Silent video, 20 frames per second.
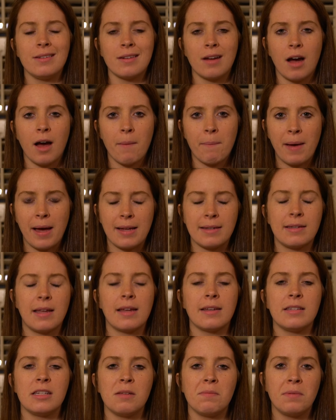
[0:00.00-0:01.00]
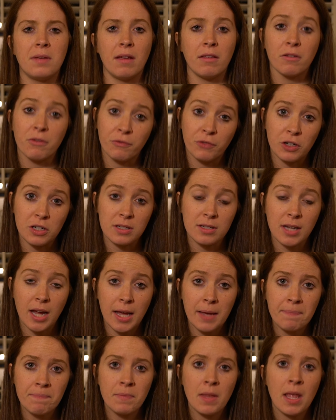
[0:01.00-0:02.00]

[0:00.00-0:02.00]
not pass edTPA the first time.